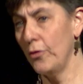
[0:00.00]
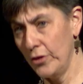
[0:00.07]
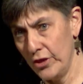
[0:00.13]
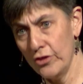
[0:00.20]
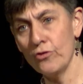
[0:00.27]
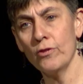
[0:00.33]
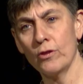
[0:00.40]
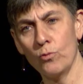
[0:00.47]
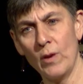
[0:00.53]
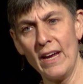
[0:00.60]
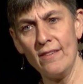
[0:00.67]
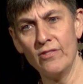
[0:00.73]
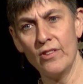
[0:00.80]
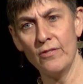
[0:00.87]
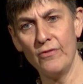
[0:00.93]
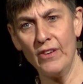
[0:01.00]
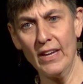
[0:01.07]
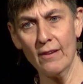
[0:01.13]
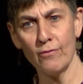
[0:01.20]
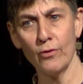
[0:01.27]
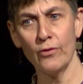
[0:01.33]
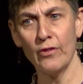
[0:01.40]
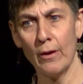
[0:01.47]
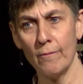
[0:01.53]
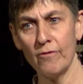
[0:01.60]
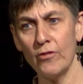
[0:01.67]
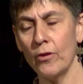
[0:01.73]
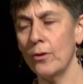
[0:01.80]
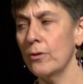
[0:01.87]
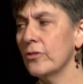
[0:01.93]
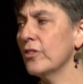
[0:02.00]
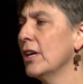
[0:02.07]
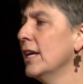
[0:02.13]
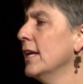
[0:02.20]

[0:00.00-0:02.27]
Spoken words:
district waives the fee for some folks.